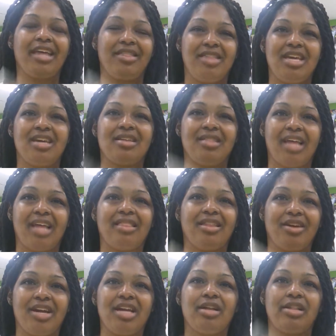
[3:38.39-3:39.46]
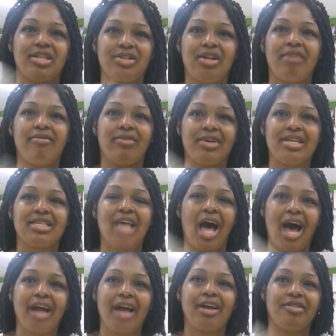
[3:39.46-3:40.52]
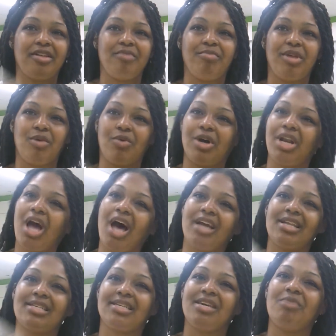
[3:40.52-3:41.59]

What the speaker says: think that their English level is higher than B1, honestly,